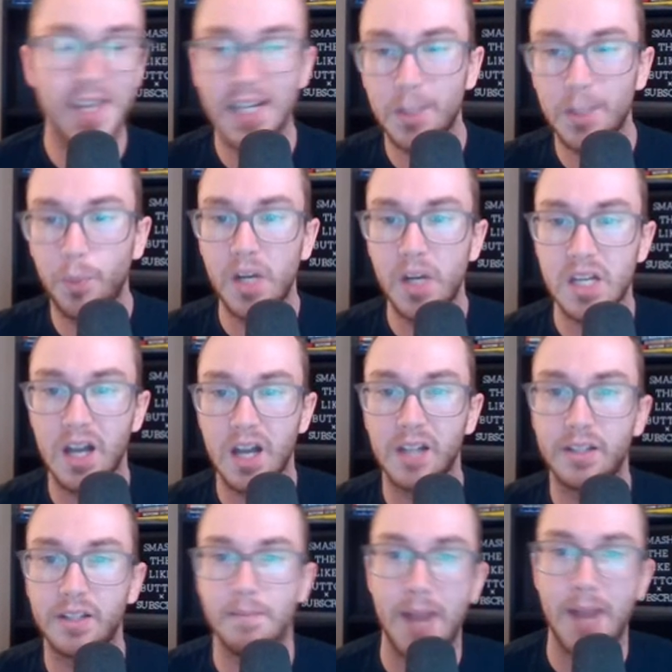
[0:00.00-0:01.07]
It is pretty
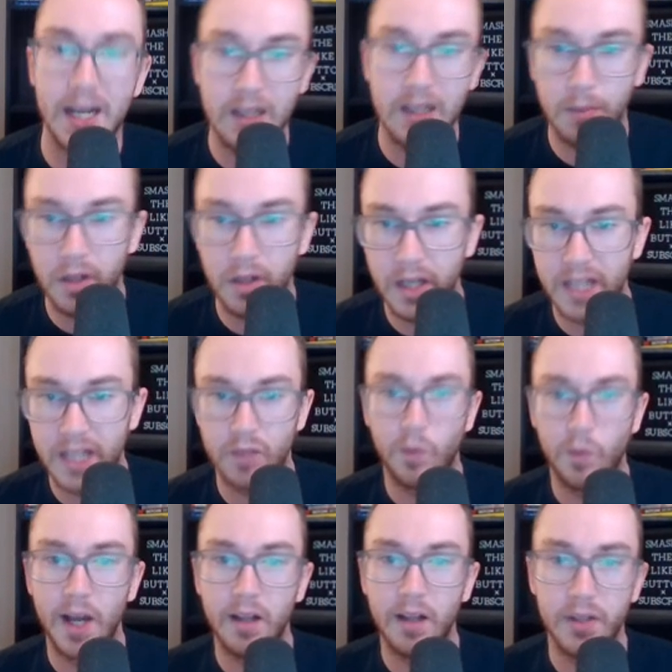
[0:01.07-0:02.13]
customizable as
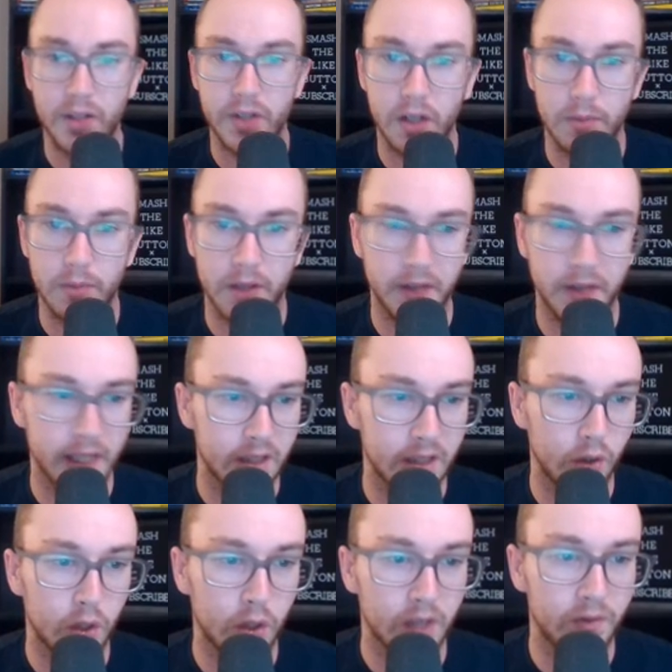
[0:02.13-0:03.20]
well in terms of like the
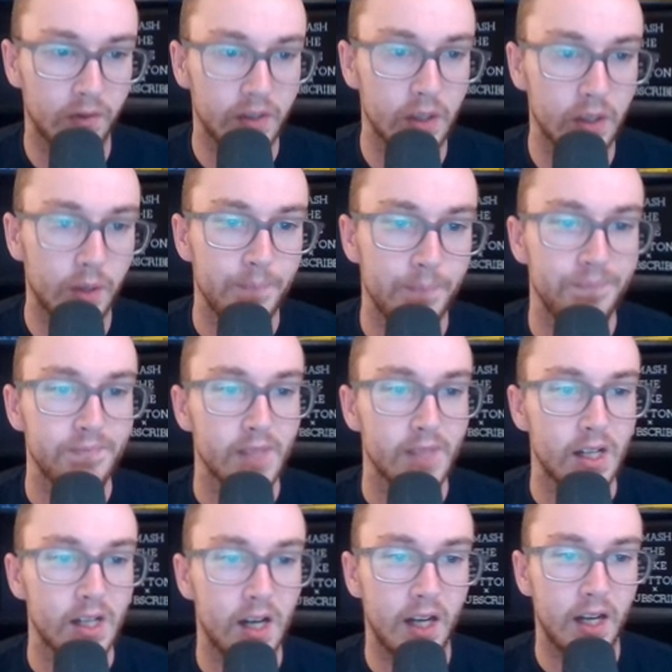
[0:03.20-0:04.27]
look and feel
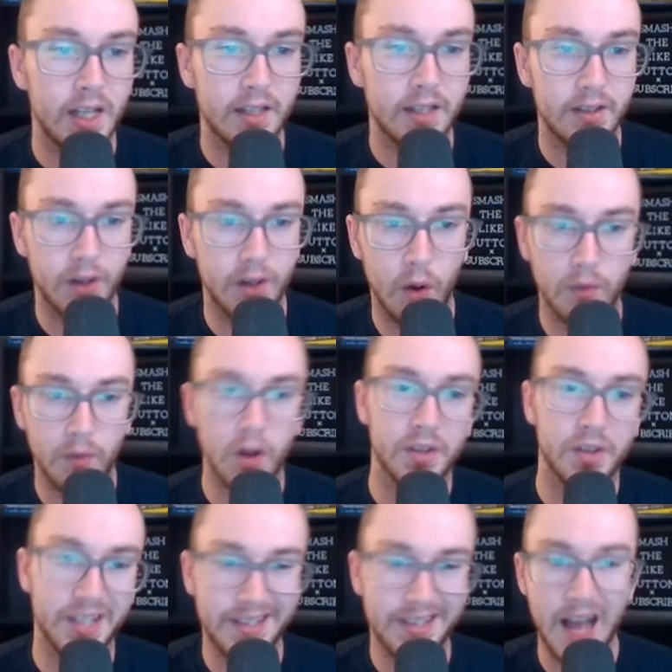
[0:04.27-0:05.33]
uh, and the overall
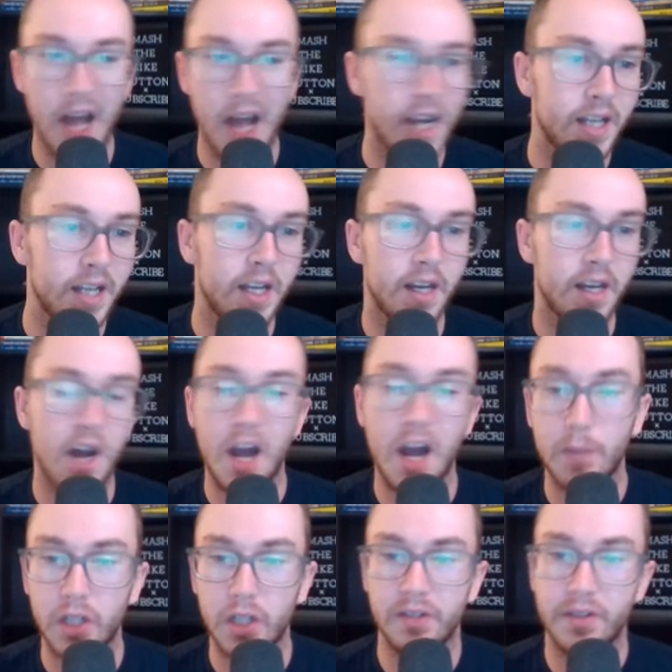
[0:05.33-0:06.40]
design and
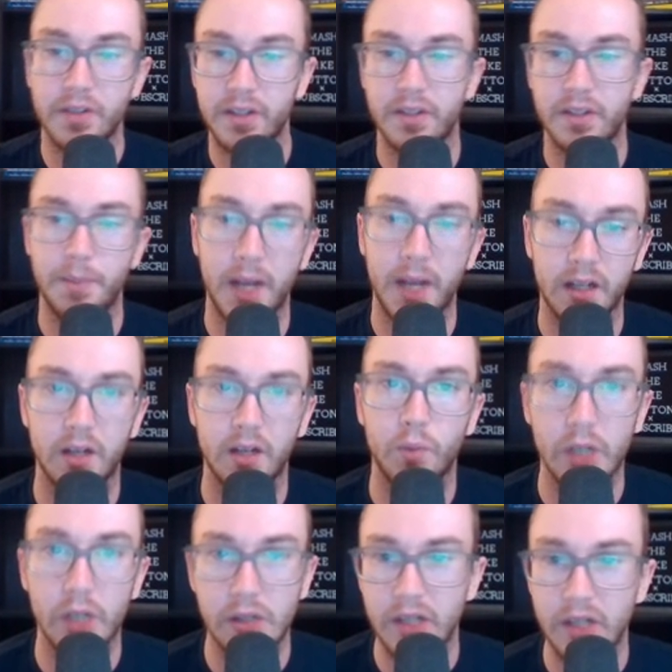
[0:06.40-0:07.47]
options depending on
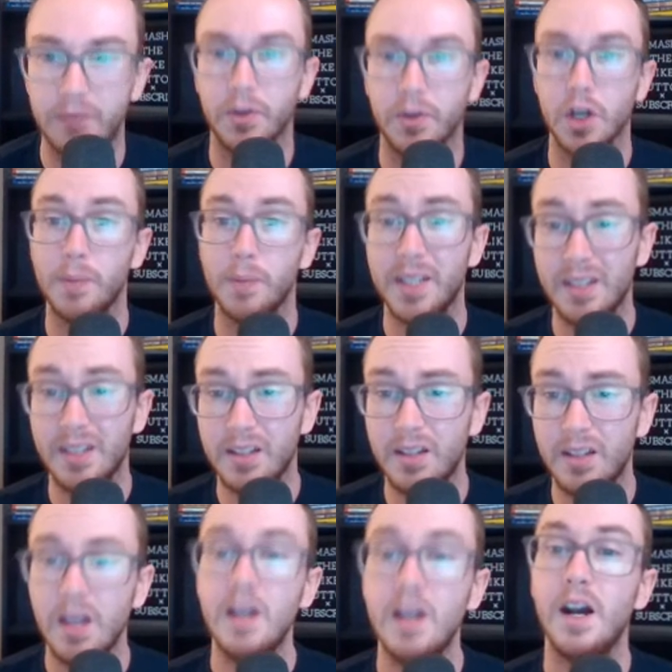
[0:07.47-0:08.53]
what you need for your business.